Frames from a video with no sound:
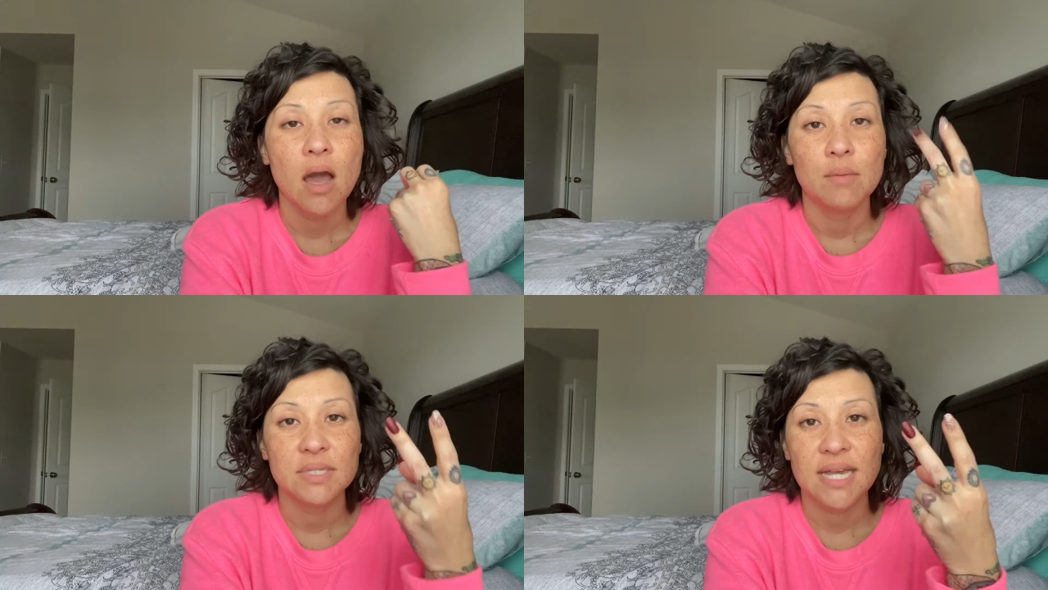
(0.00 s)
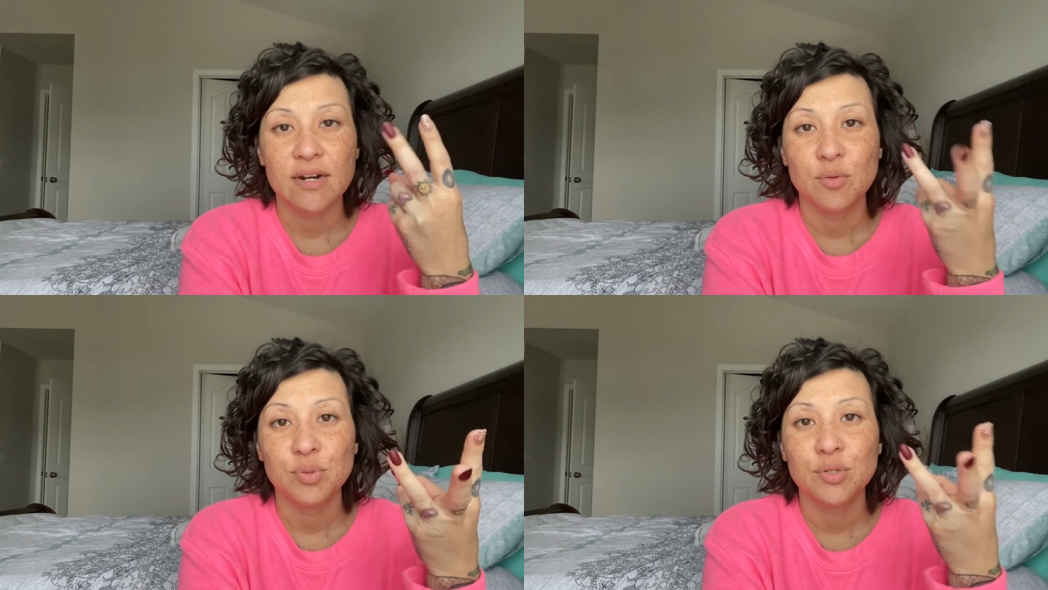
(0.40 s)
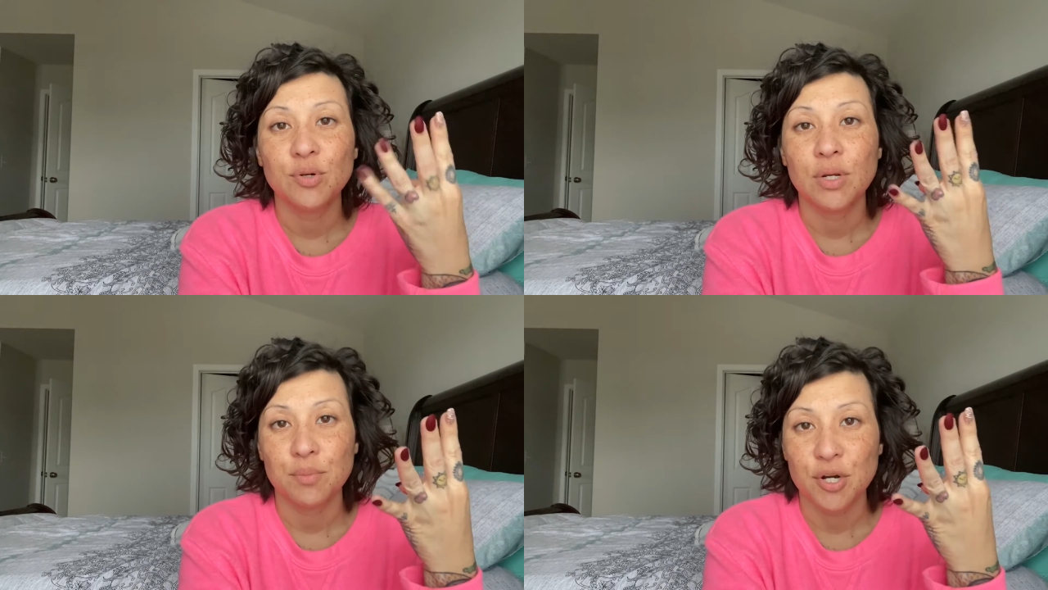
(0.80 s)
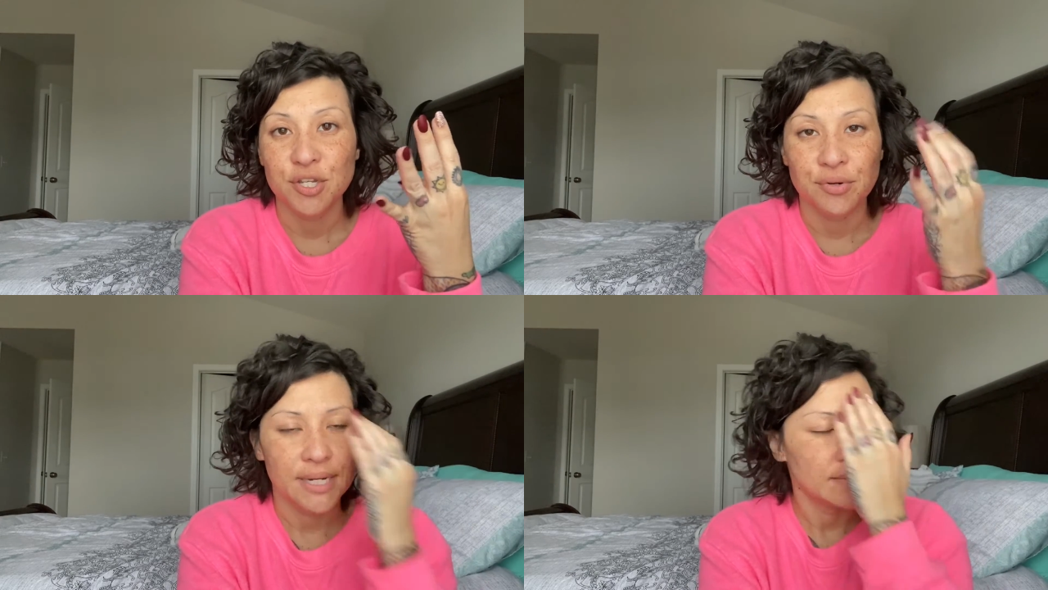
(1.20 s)
Saturn, Pluto, and
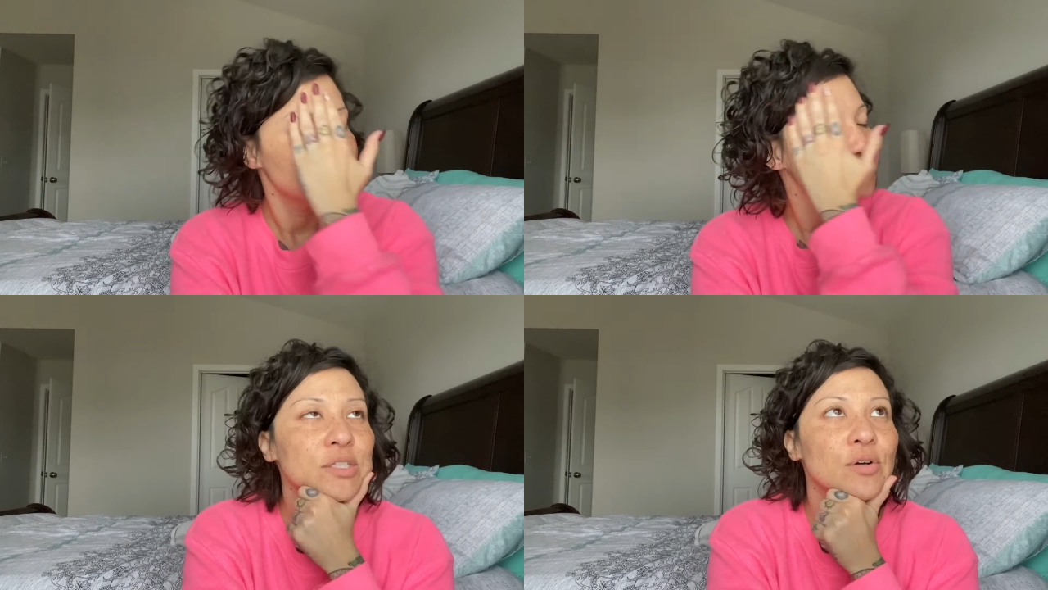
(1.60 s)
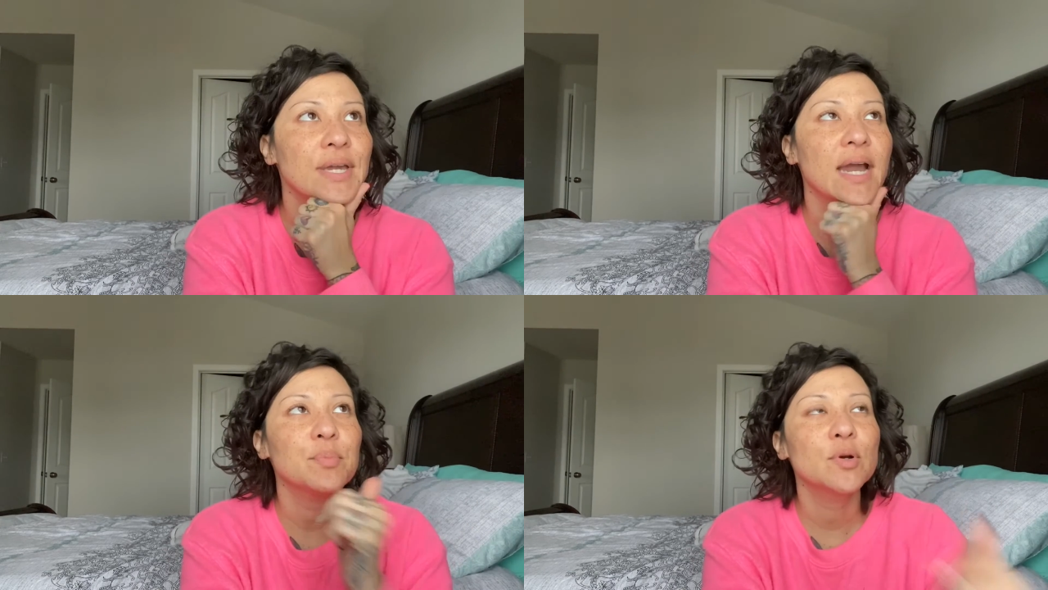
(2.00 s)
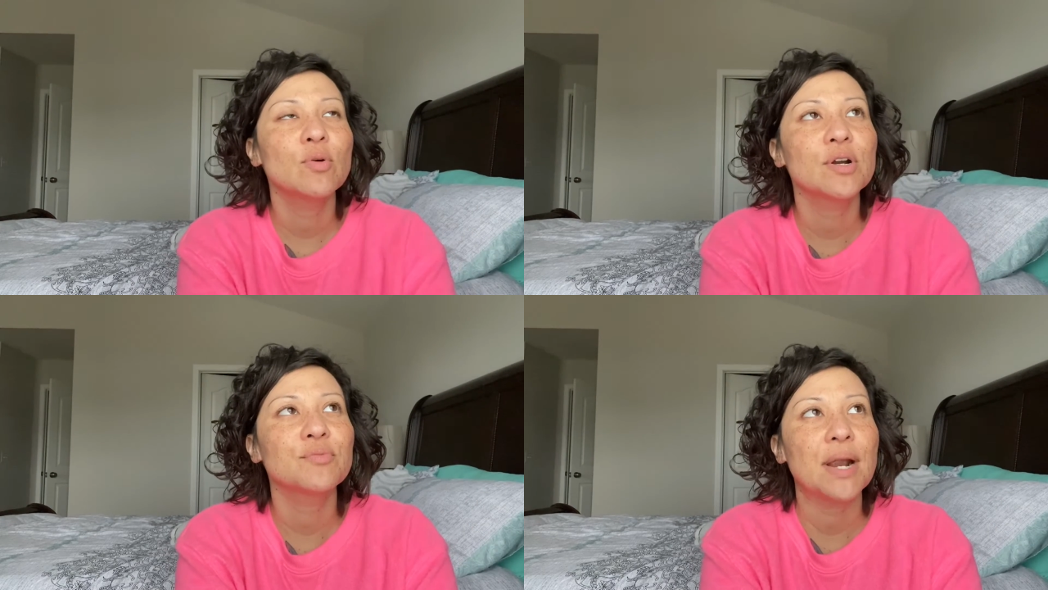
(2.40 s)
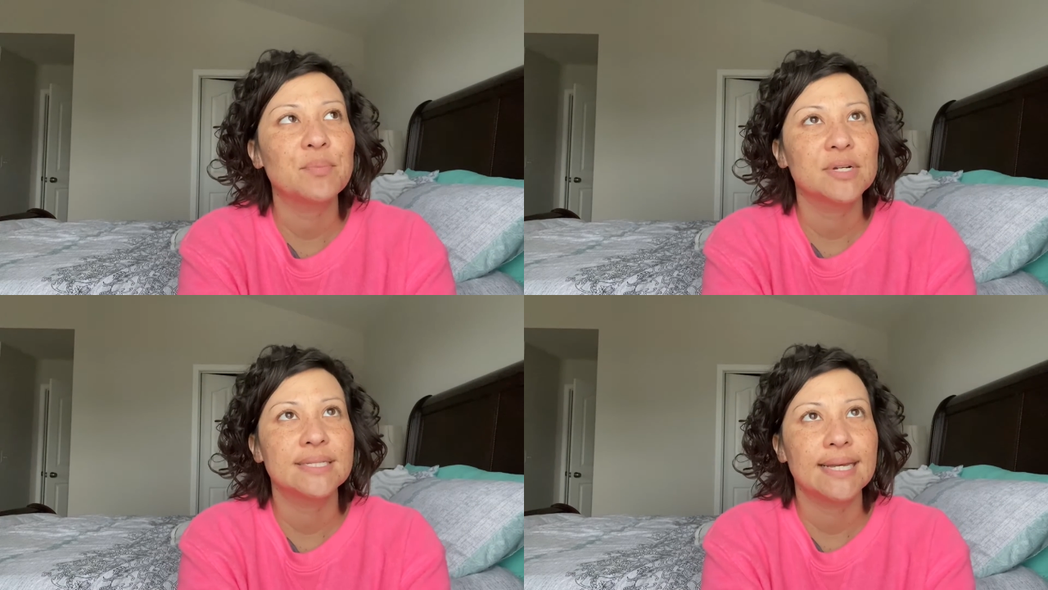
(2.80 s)
Mercury. So Capricorn
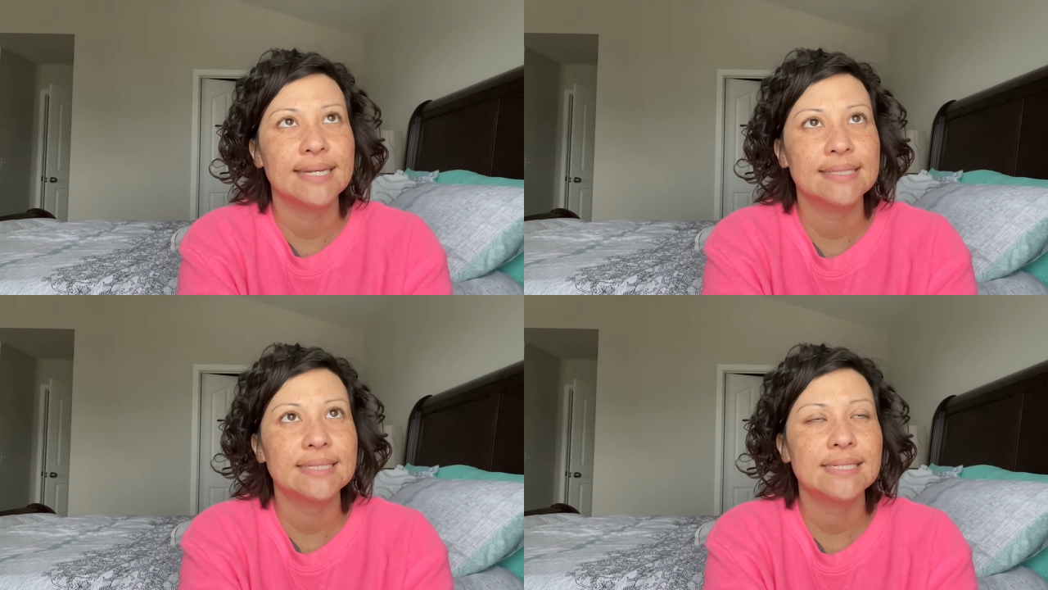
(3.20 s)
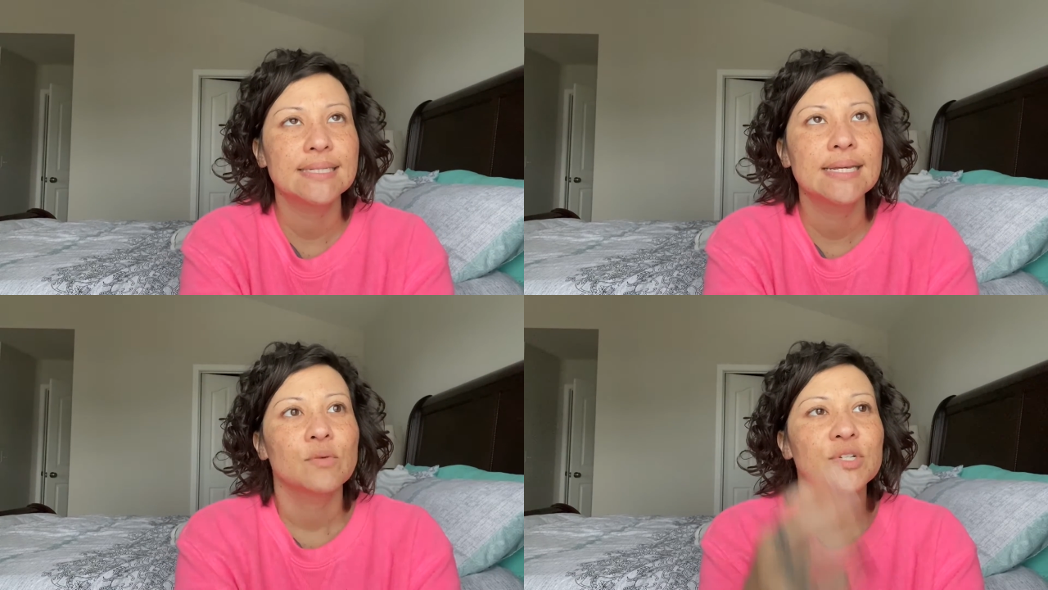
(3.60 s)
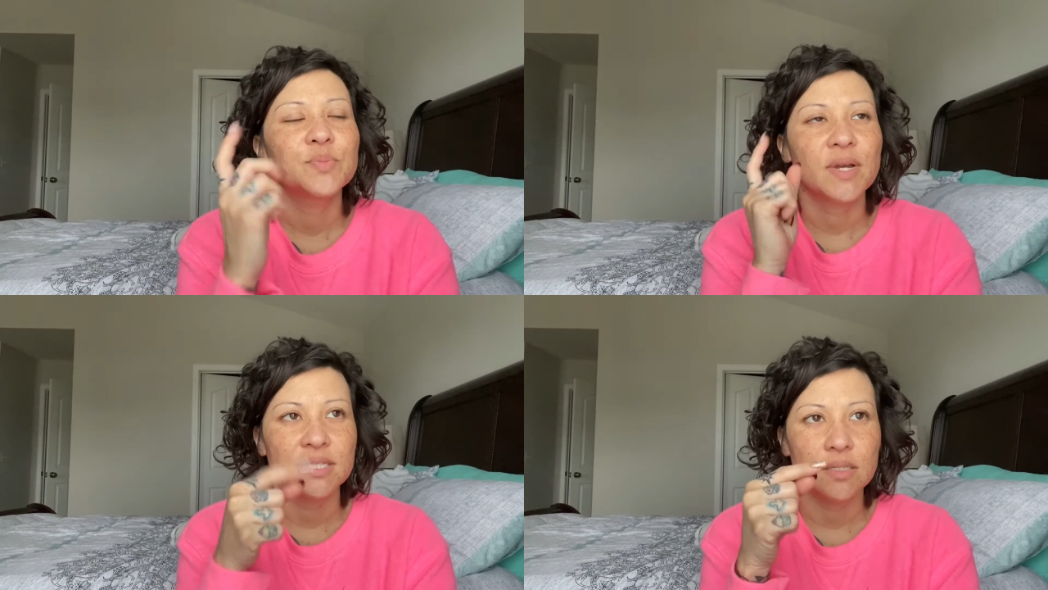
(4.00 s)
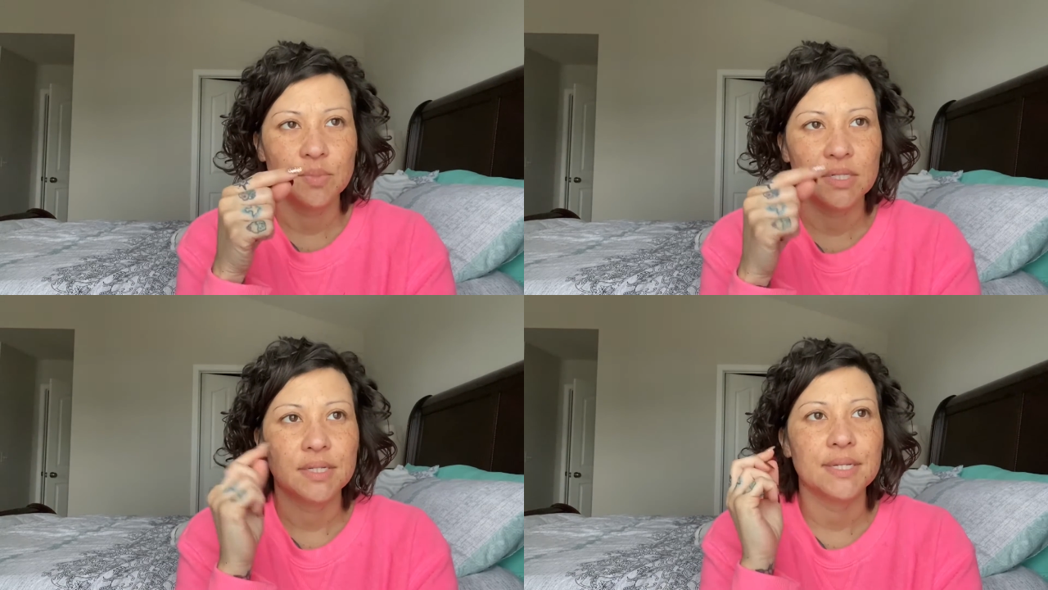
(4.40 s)
represents
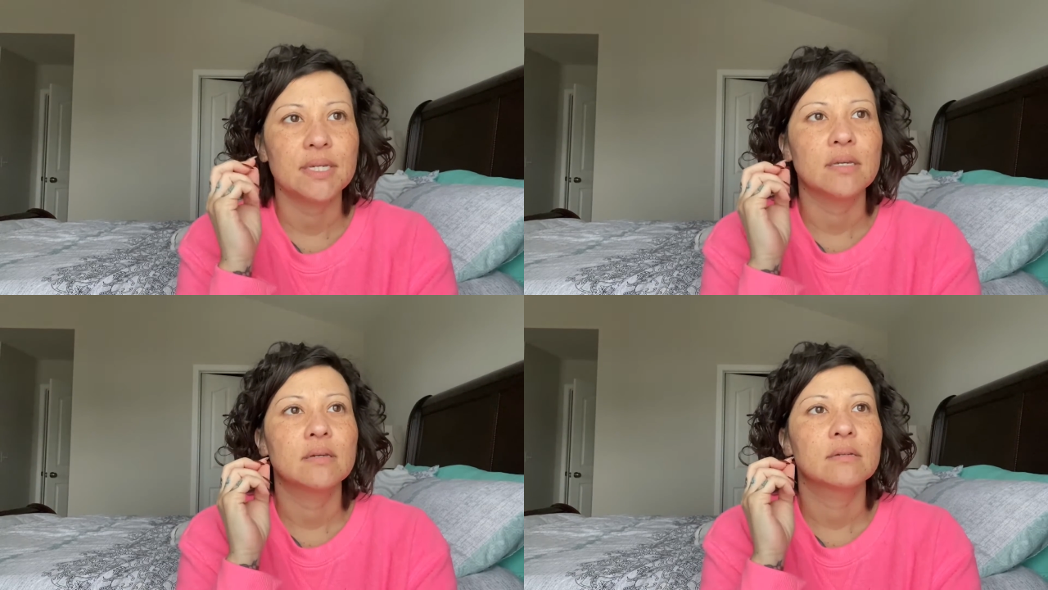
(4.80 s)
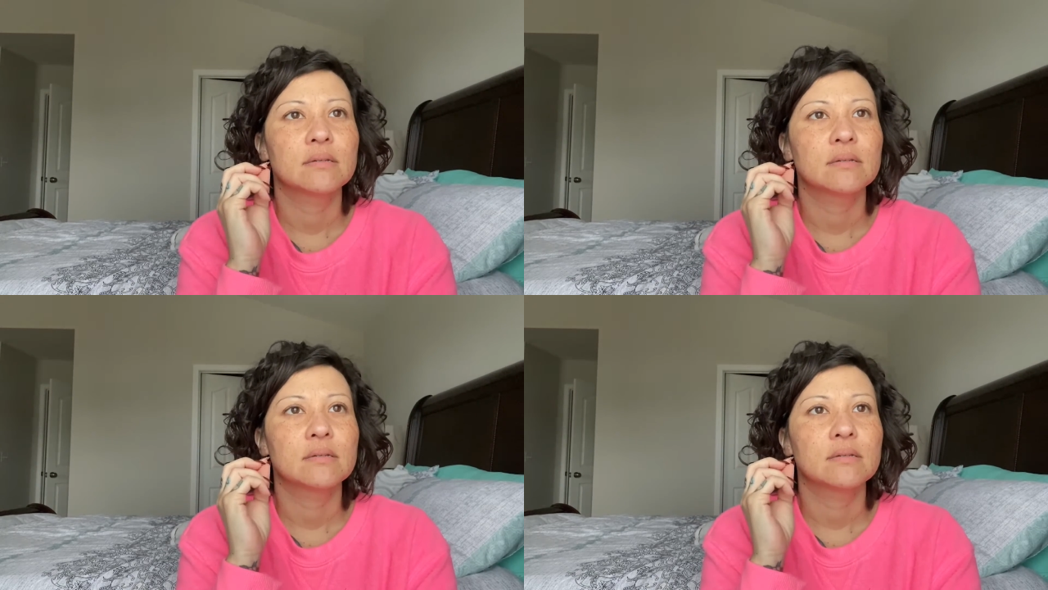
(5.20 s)
responsibility,